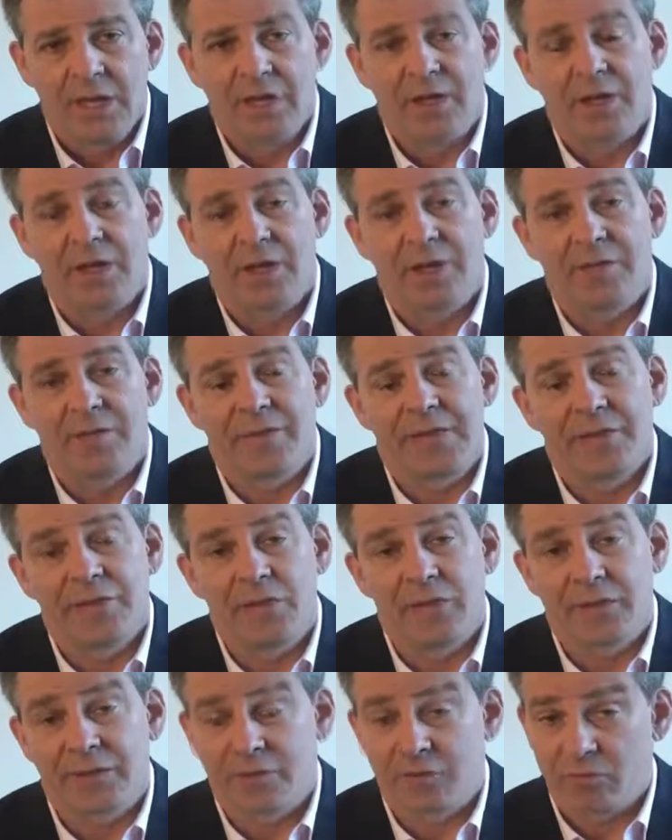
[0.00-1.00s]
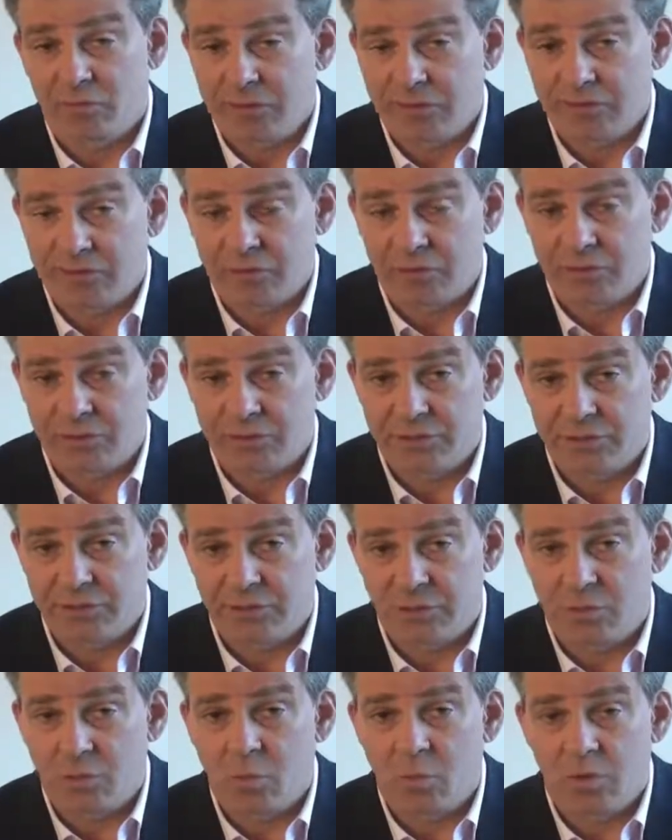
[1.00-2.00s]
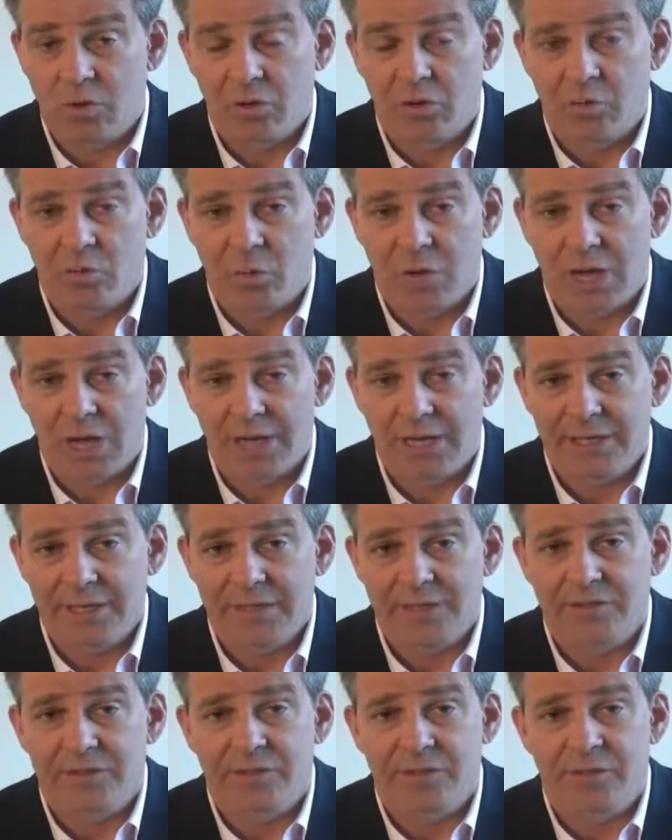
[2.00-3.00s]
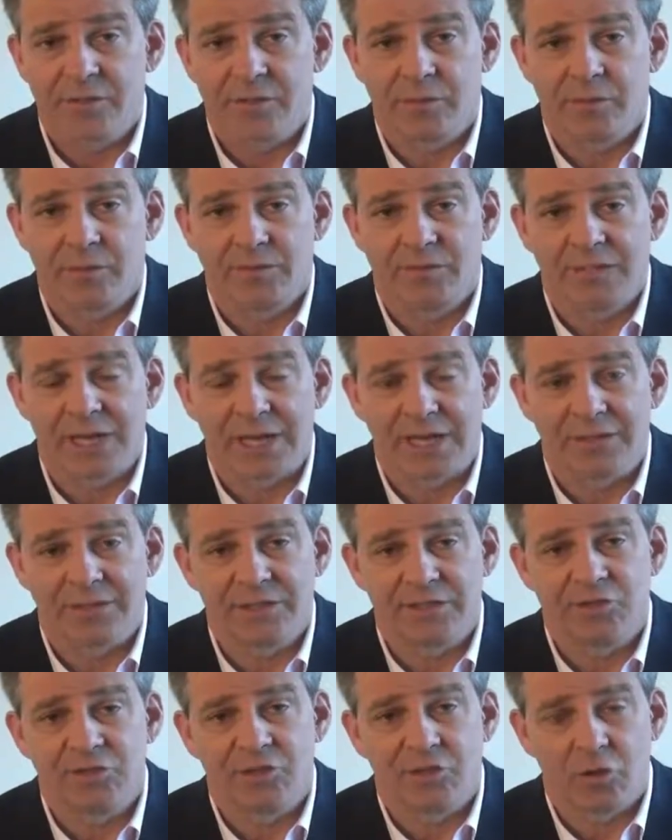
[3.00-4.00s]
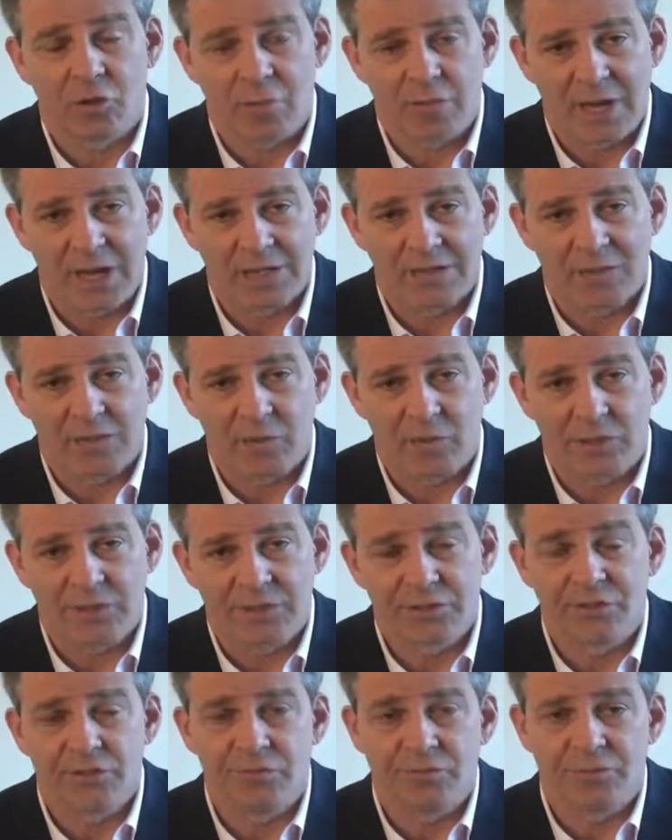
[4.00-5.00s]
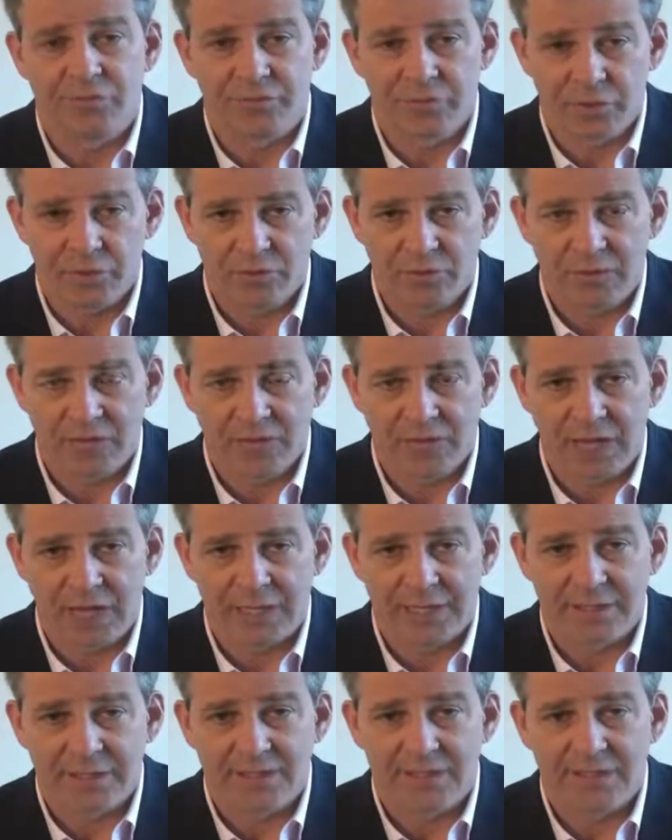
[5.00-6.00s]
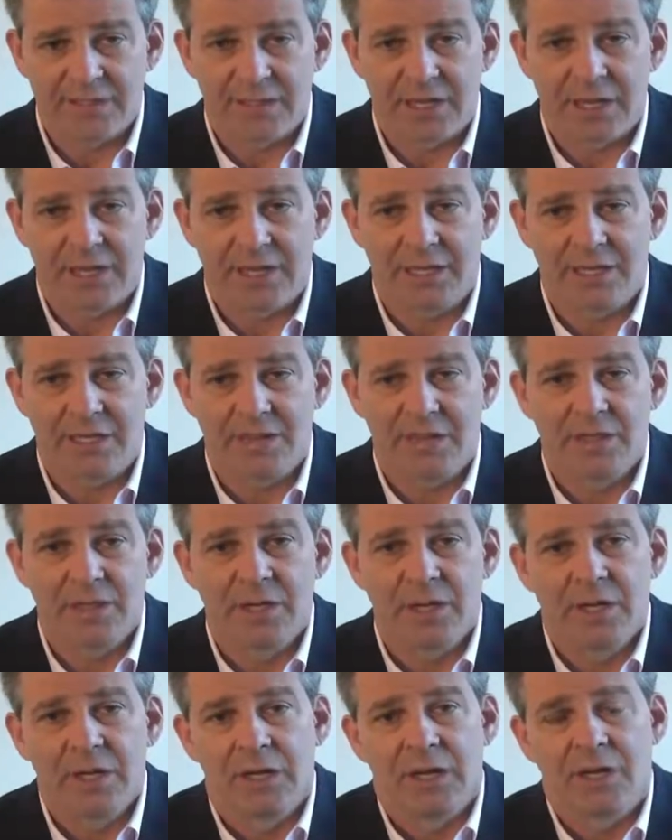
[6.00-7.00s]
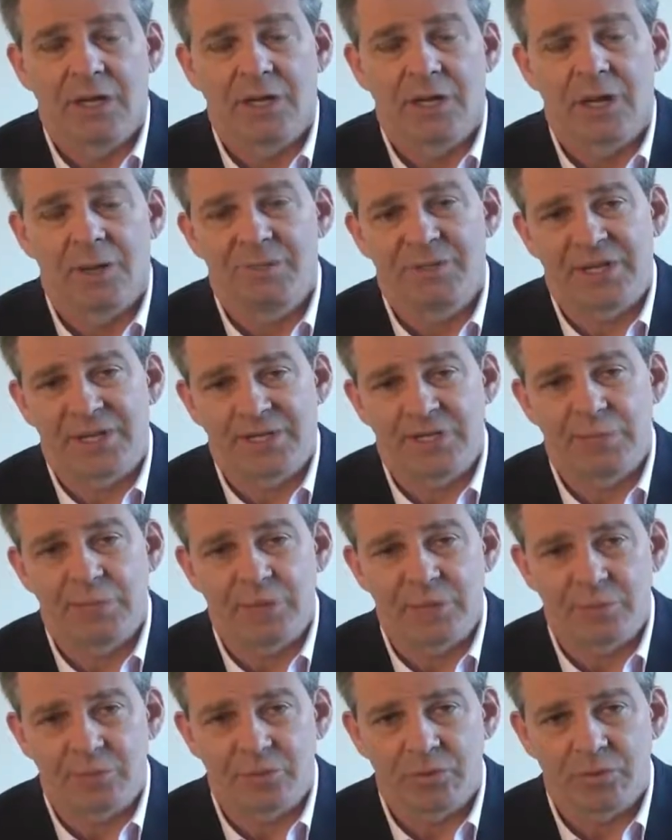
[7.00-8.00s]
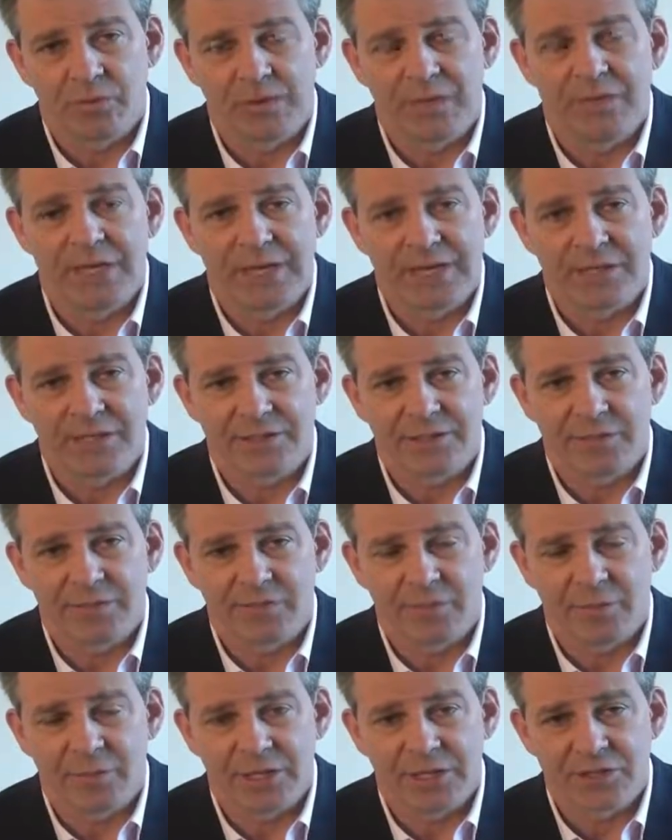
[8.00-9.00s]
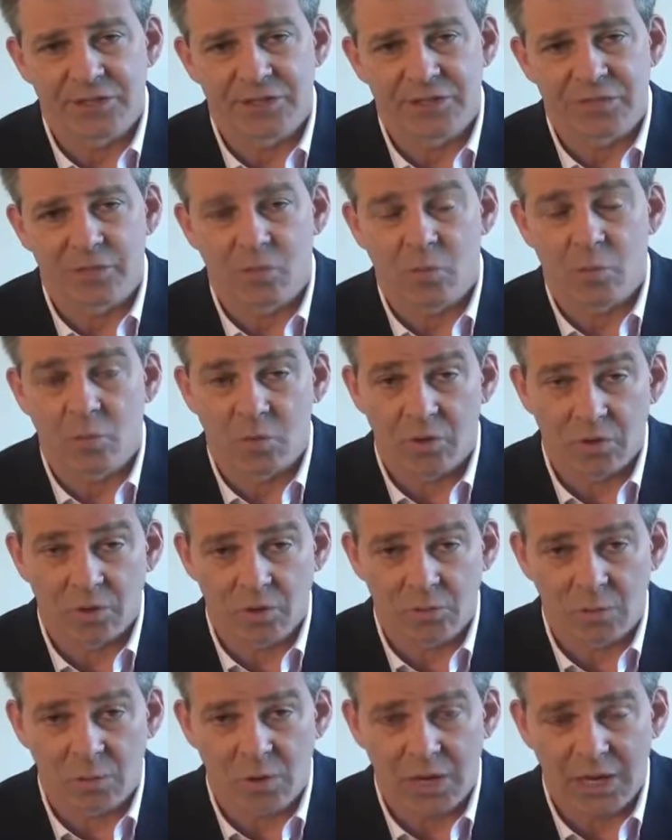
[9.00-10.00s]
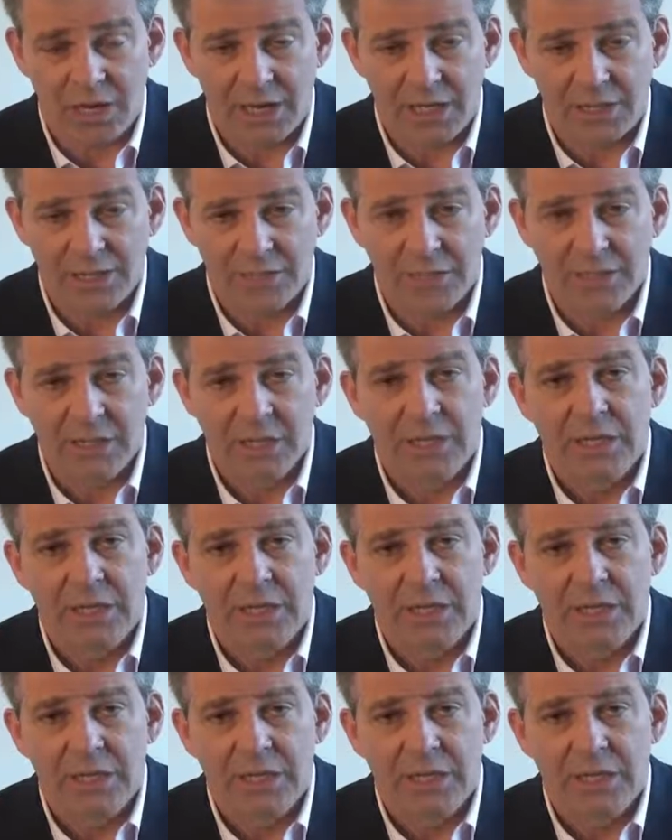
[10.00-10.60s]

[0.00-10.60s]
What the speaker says: They look at the research worldwide, and it's scientist Joel Moskowitz who's reviewed the science and updates people on the latest information worldwide.